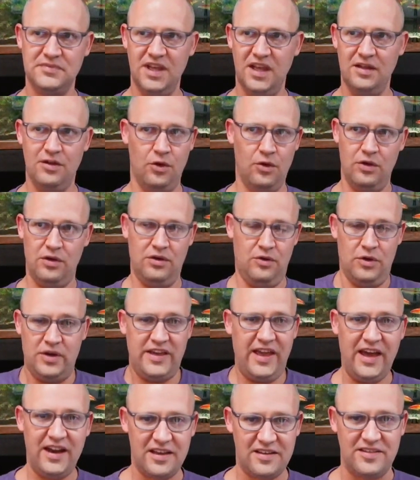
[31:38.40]

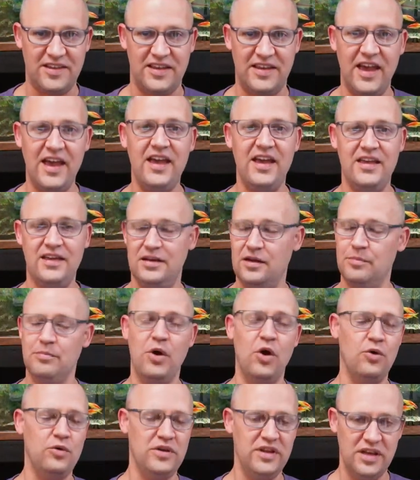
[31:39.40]
organic decay and
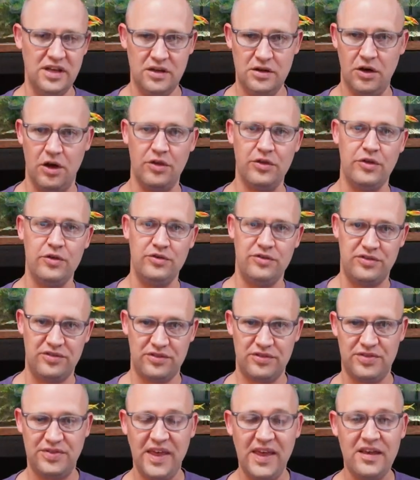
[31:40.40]
ammonia and all
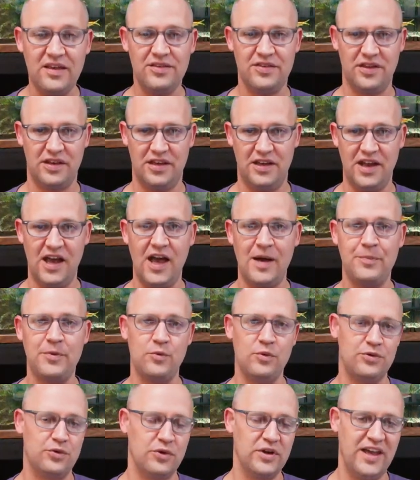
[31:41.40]
those things that can
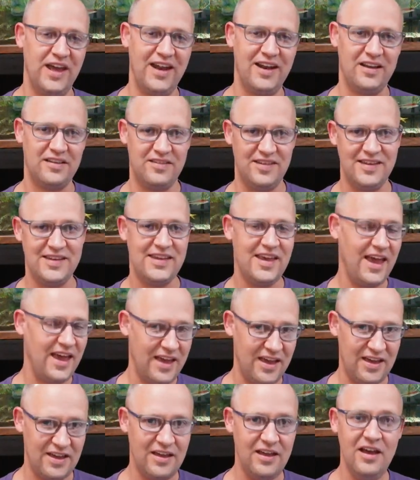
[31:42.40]
happen with organic
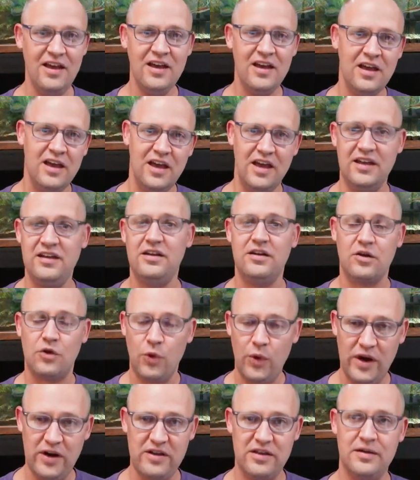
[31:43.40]
decay in an
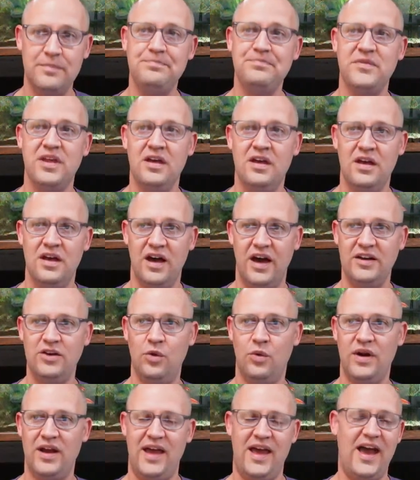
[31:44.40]
aquarium, I
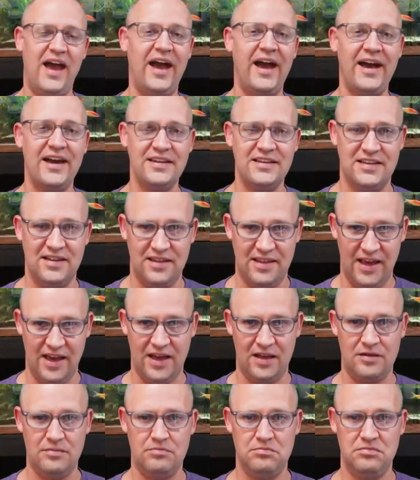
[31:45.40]
don't want to add to
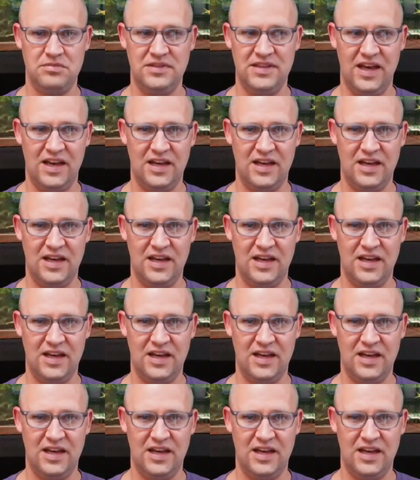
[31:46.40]
that